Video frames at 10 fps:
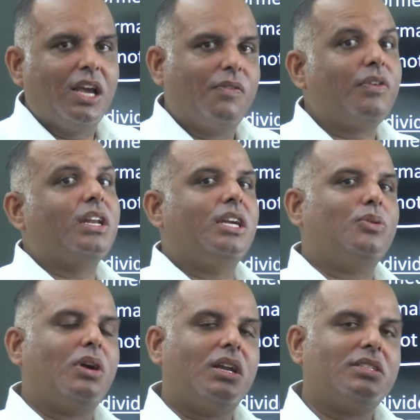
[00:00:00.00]
we need
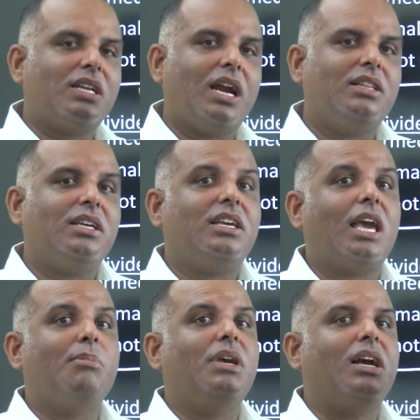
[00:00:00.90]
to understand the
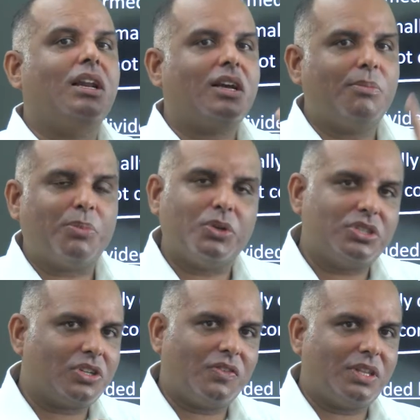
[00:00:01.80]
chemical
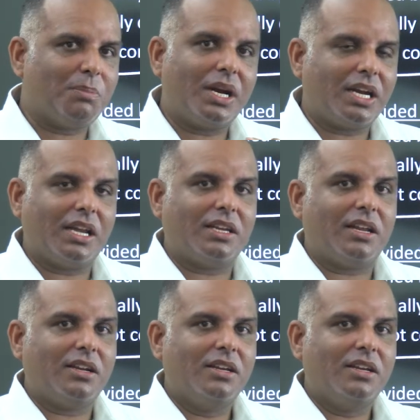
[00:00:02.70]
composition of the material,